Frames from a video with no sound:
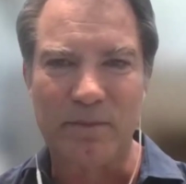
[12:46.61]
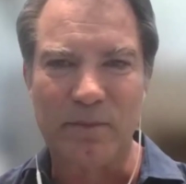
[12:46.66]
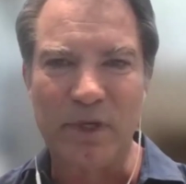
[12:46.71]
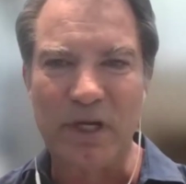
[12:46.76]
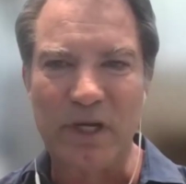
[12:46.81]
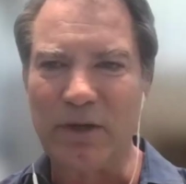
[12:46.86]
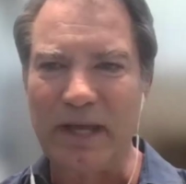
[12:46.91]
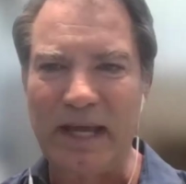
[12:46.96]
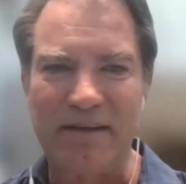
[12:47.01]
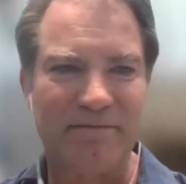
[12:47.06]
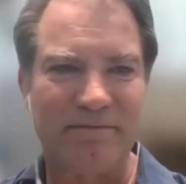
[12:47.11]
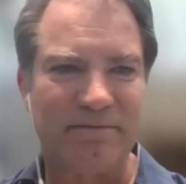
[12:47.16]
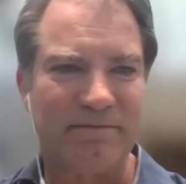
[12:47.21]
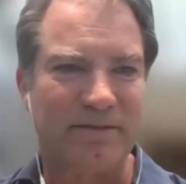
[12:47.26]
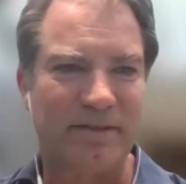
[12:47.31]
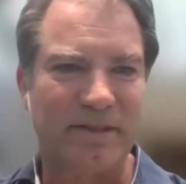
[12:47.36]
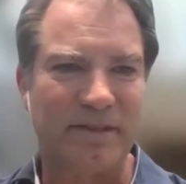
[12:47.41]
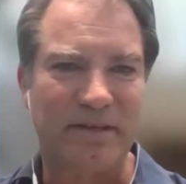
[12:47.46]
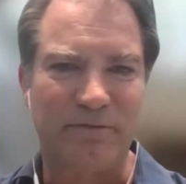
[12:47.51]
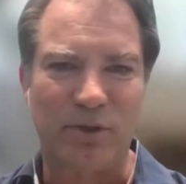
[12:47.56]
We all
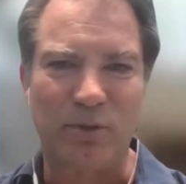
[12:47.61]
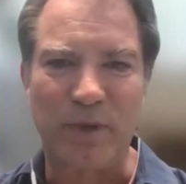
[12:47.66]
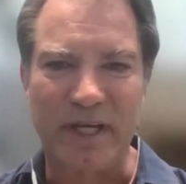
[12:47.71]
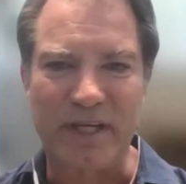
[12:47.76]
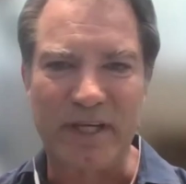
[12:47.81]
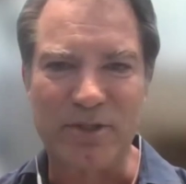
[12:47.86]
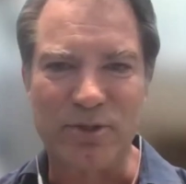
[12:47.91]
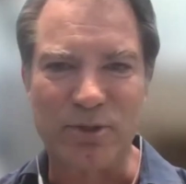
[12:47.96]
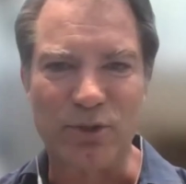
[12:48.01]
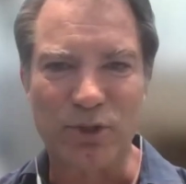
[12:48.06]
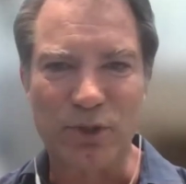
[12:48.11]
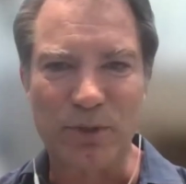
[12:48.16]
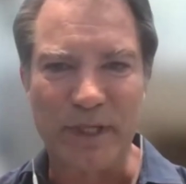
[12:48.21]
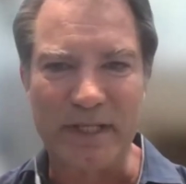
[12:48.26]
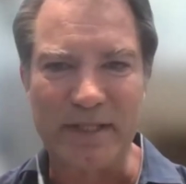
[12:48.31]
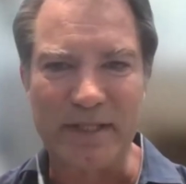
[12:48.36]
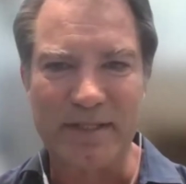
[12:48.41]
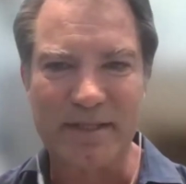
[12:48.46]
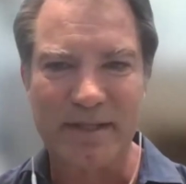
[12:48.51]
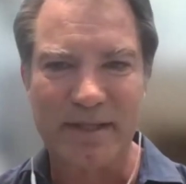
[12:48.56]
have different ways to do
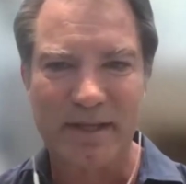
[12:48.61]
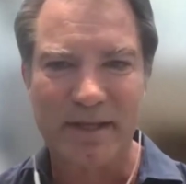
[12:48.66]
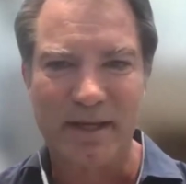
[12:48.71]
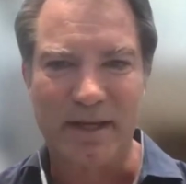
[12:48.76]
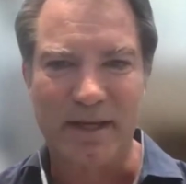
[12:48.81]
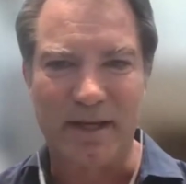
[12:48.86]
it.